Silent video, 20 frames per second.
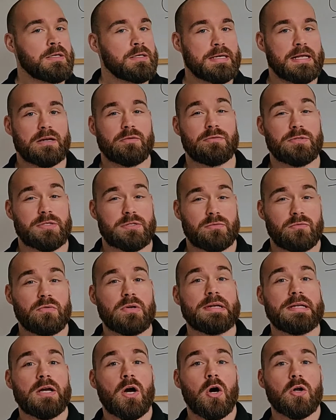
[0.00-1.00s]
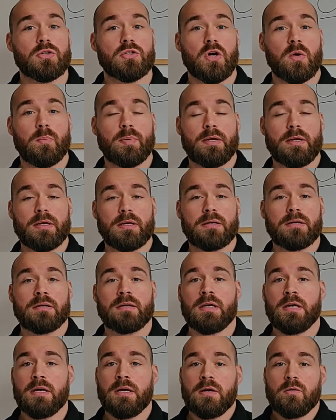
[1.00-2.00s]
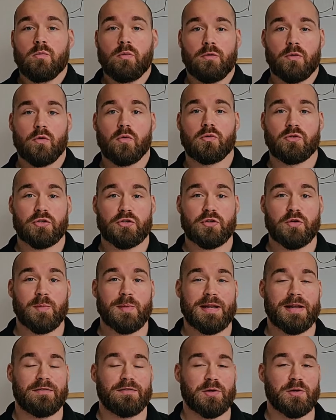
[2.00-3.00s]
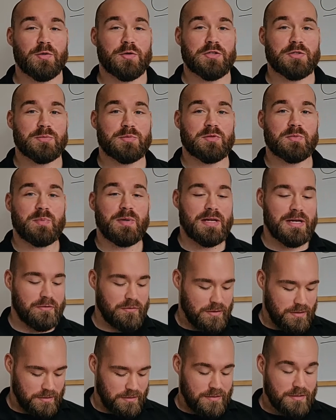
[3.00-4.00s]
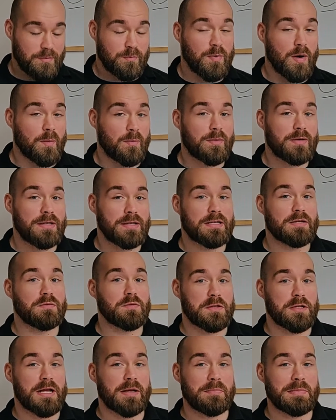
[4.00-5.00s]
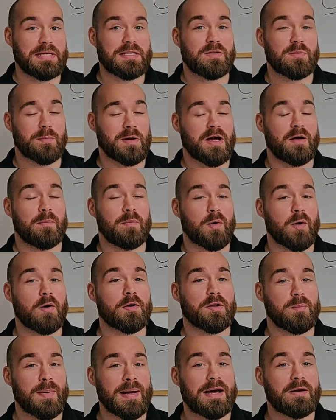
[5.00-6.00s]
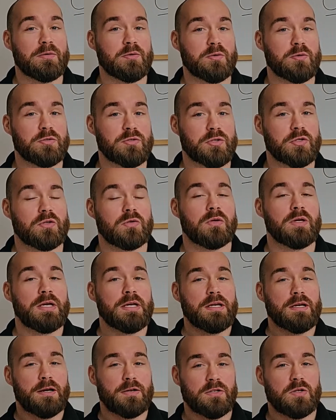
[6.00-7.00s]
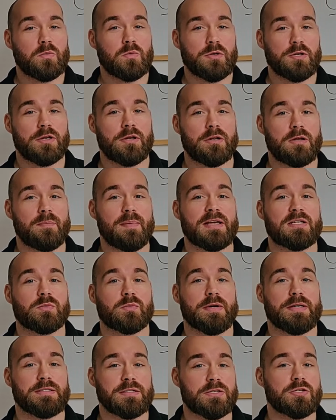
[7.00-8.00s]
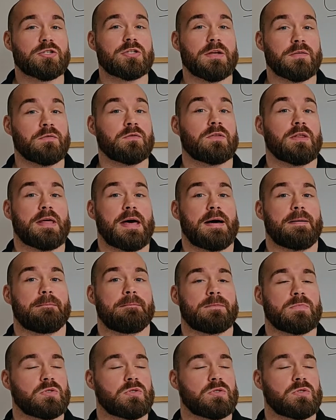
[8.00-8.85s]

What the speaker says: Calories is a really hot topic. We're all just coming out of a Christmas period. Probably, if you're like me, you might have put on a pound or two and you want to know the best way to shift that.